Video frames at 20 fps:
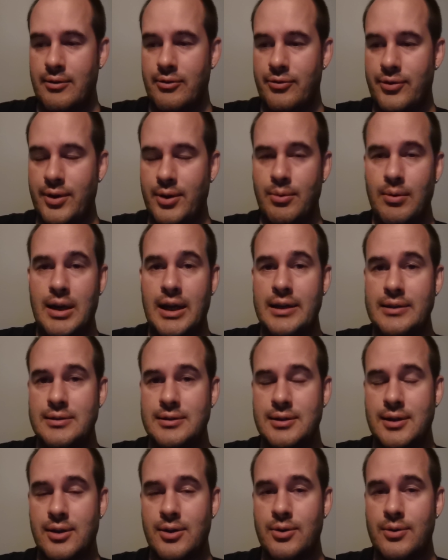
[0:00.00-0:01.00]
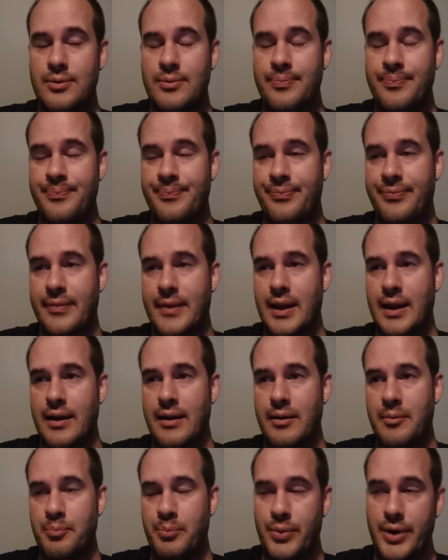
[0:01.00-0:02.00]
fuel lines go
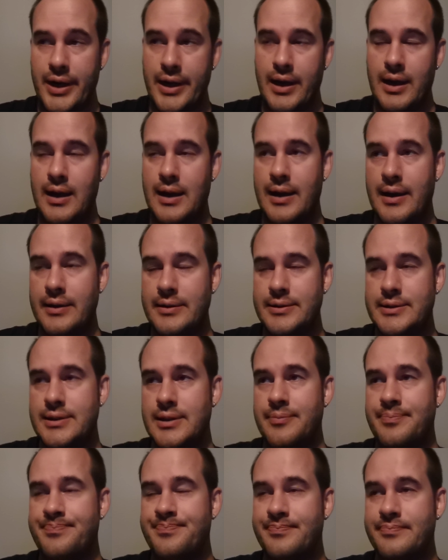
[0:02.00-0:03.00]
and brake lines.